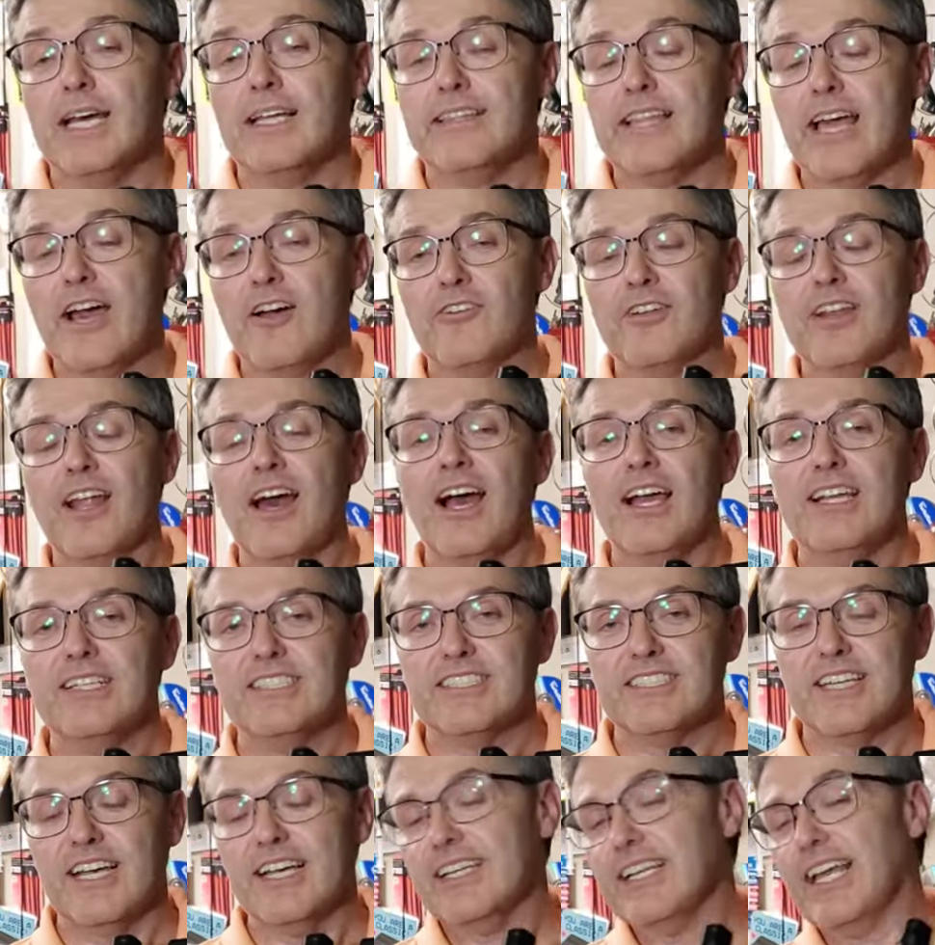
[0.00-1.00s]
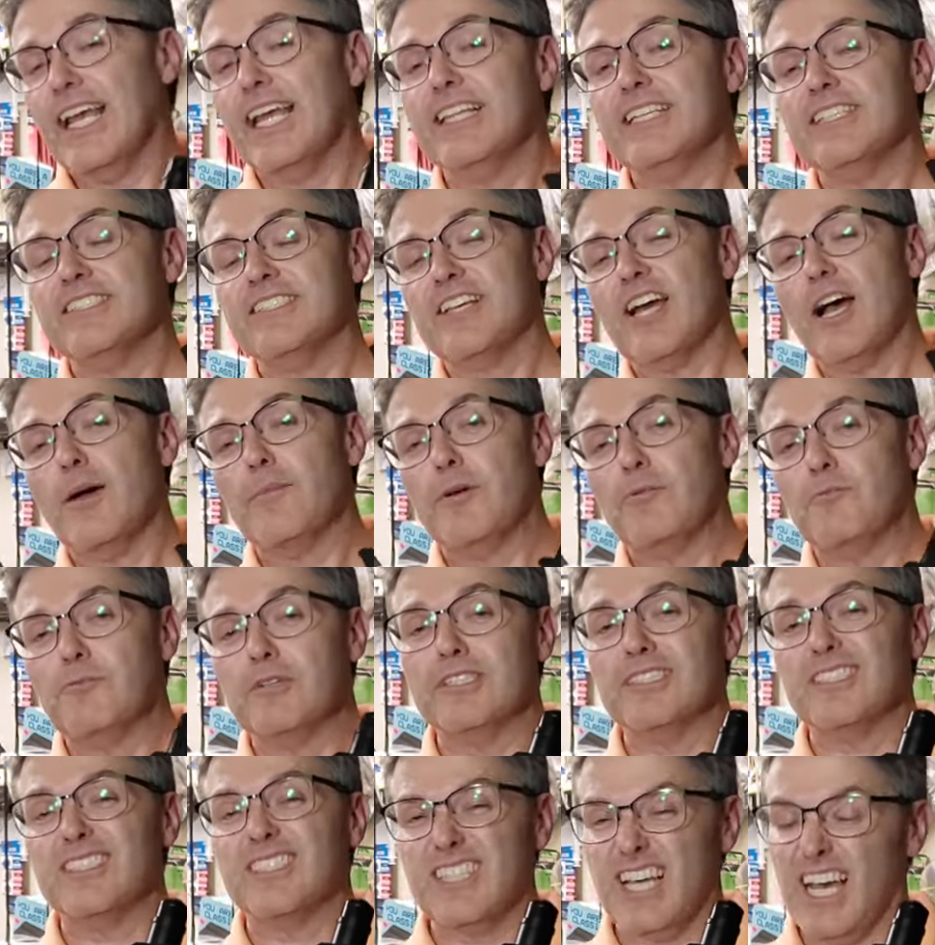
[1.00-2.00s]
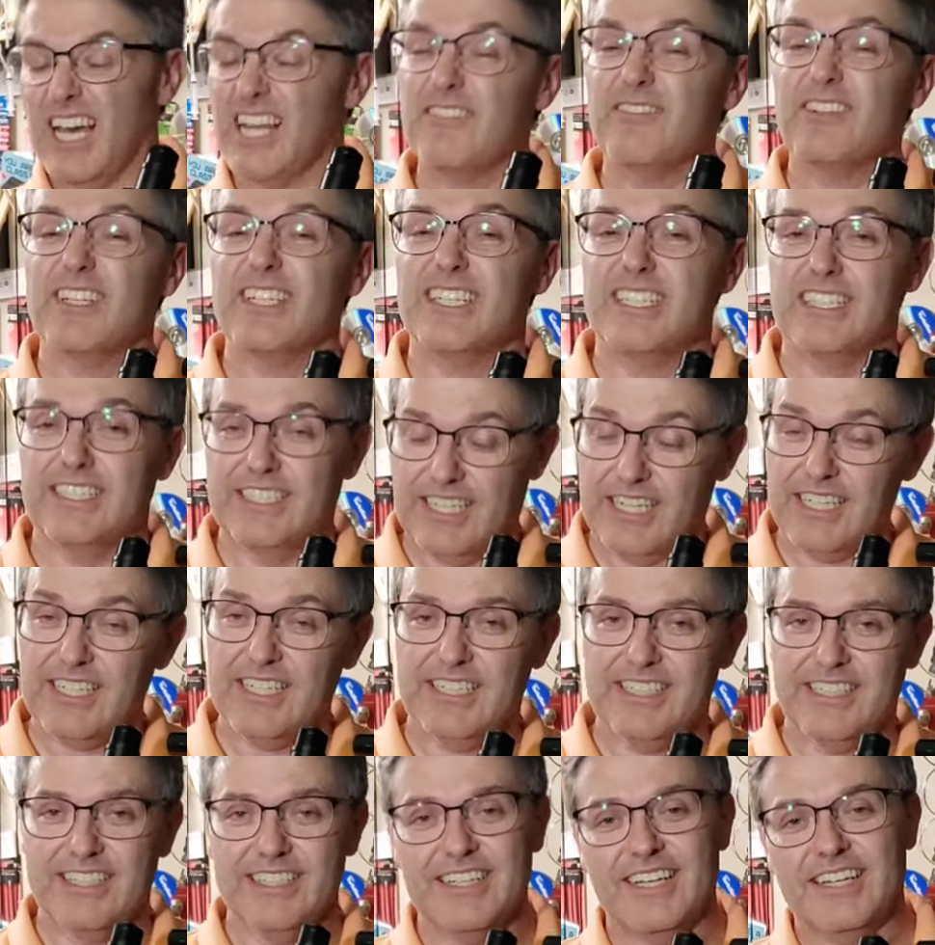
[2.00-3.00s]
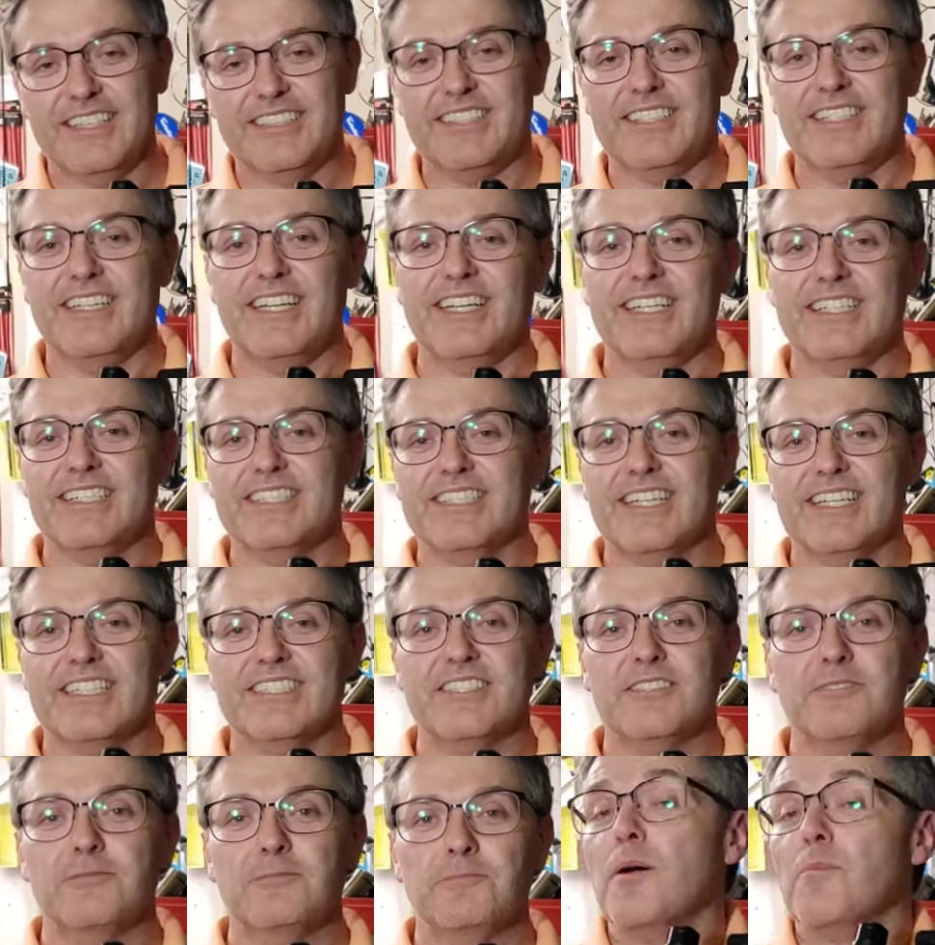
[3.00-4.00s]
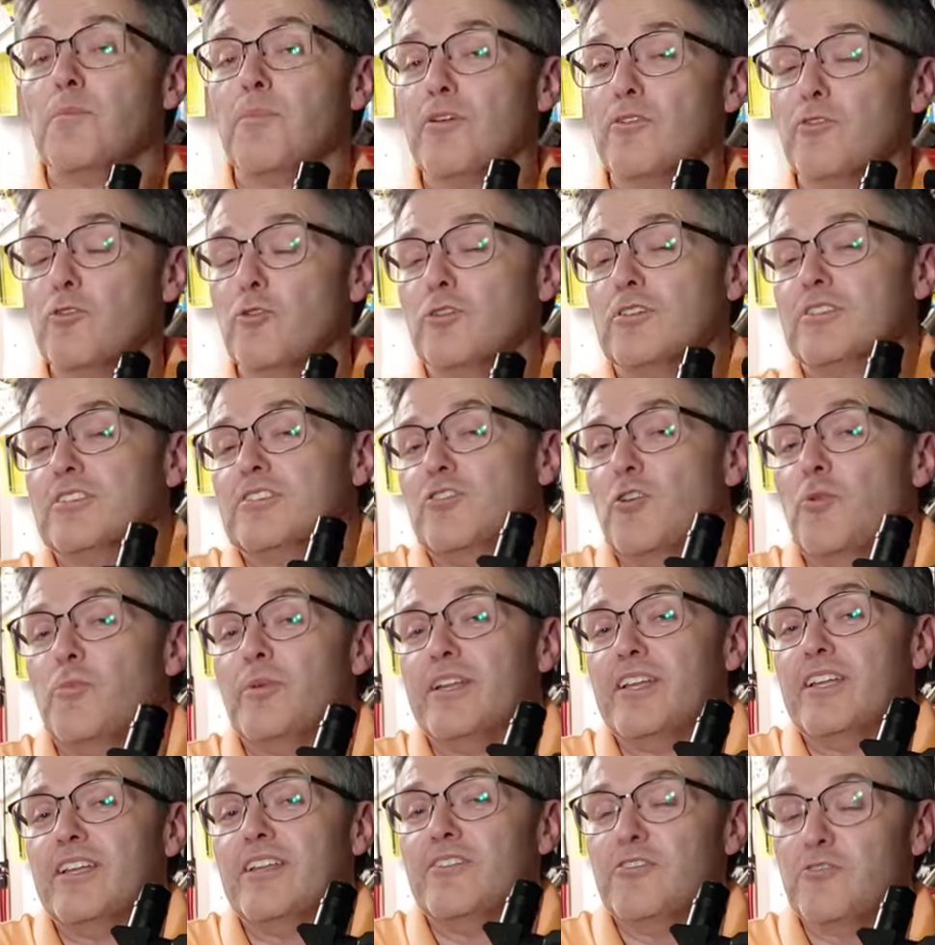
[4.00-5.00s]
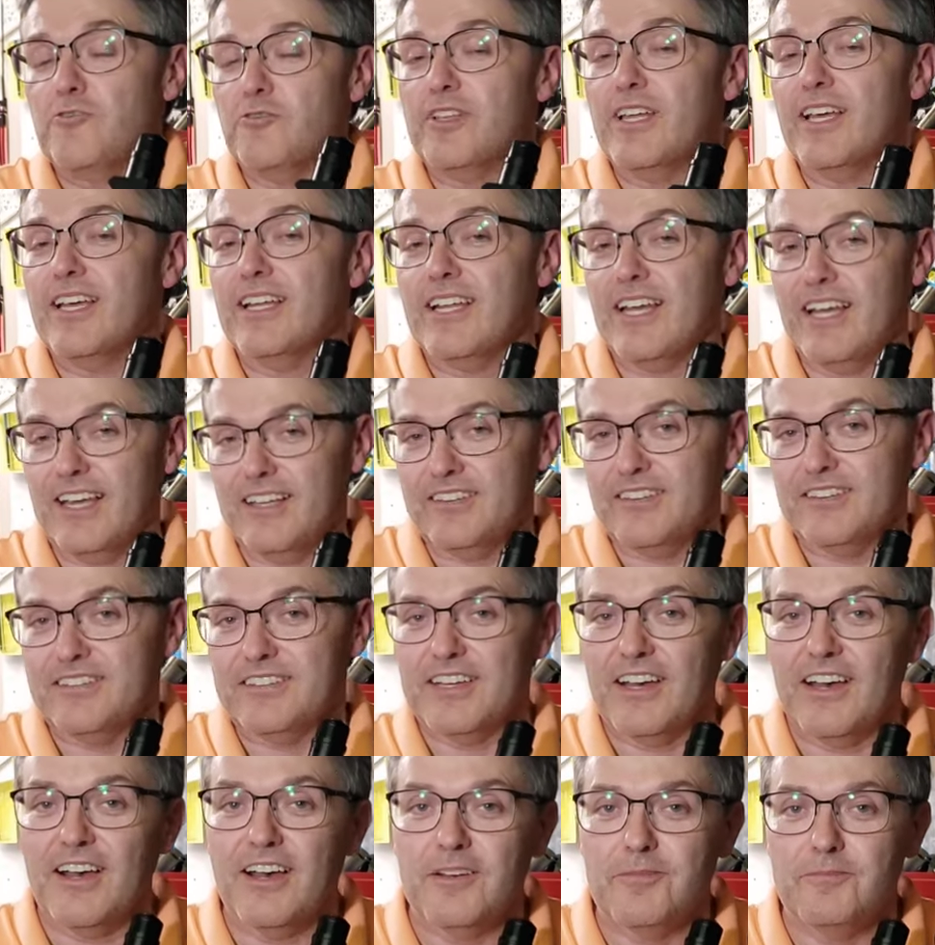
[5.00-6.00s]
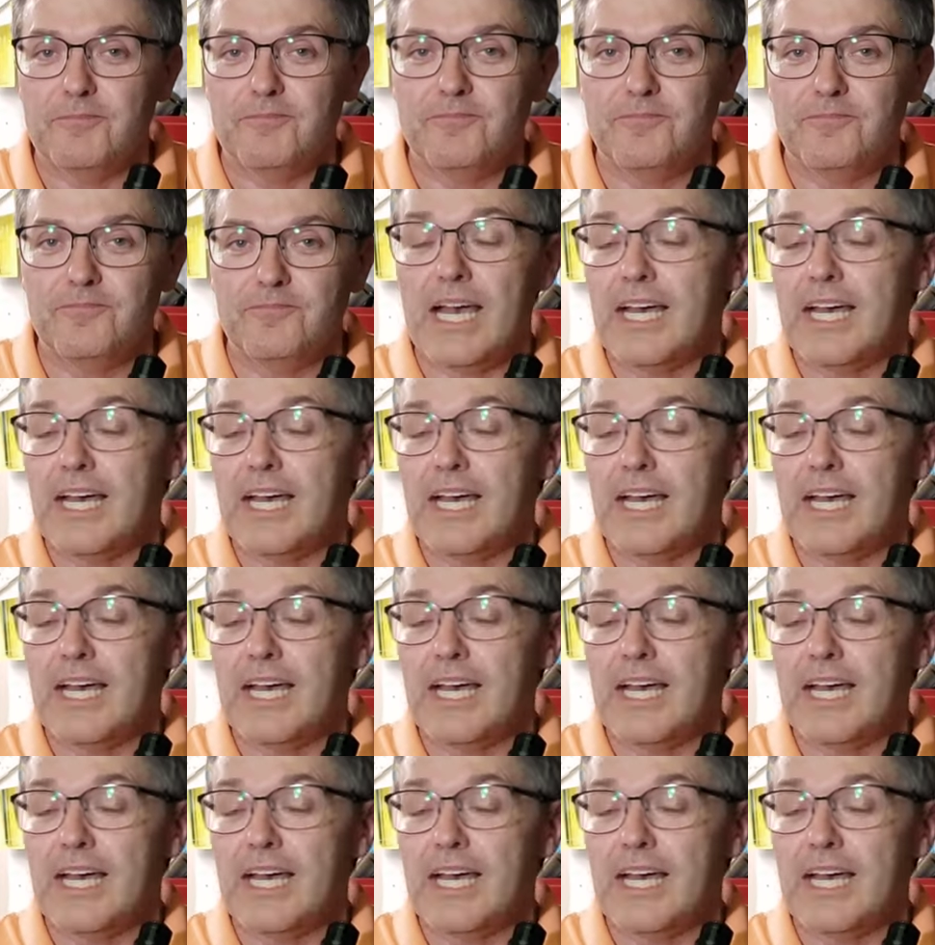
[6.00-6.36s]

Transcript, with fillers: Now in hindsight, Halley's Comet was kind of a dud in 1986, but of course nobody knew that at the time.